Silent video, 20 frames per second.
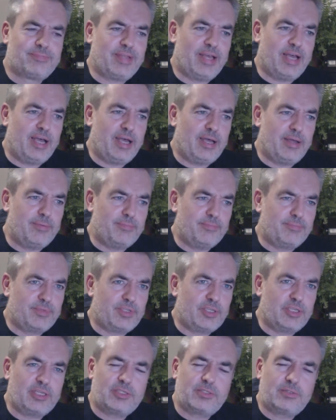You
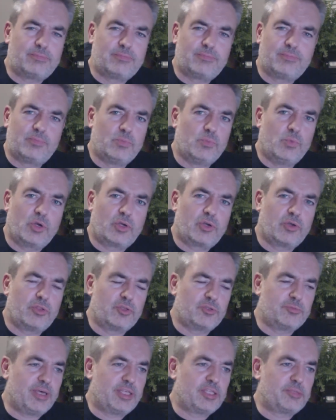need to work on
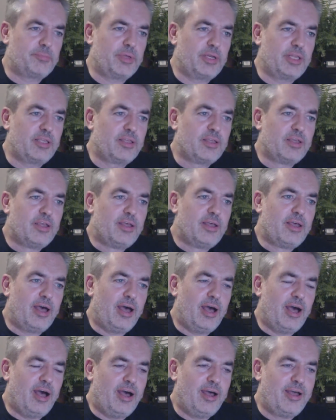those maths, buddy.
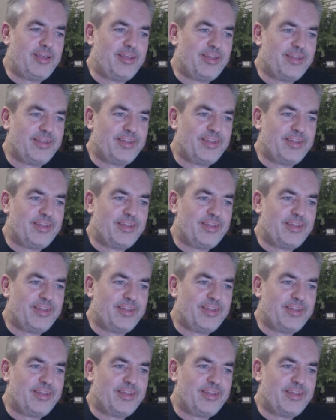I